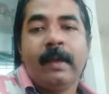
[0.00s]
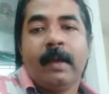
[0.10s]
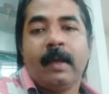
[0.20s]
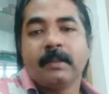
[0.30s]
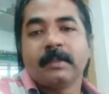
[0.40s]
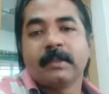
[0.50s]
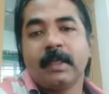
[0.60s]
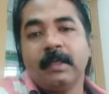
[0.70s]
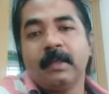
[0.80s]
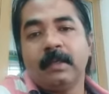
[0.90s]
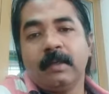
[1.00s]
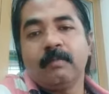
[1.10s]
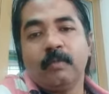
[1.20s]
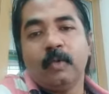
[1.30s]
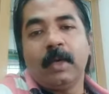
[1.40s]
and Sun
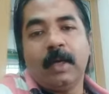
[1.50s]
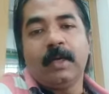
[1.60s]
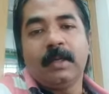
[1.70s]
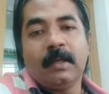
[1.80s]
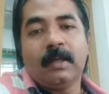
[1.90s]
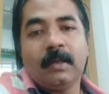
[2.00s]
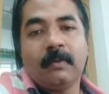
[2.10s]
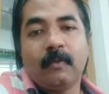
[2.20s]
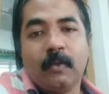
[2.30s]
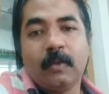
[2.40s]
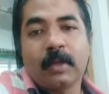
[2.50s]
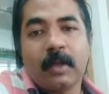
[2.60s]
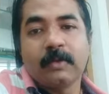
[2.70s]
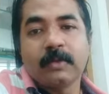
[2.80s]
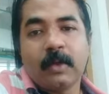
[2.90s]
in Mula in fourth
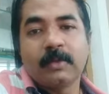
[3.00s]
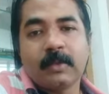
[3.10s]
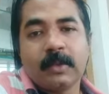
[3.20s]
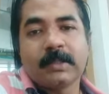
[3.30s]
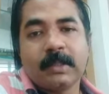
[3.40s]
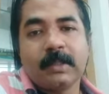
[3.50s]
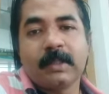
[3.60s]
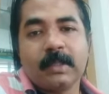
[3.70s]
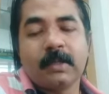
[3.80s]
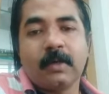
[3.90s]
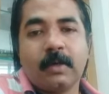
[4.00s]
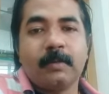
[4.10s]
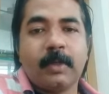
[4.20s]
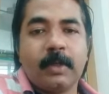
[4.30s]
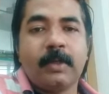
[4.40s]
house, also ascendant Lord
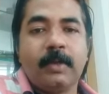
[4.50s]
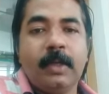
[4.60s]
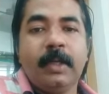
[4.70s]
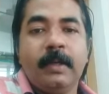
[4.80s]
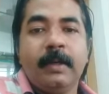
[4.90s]
Mercury.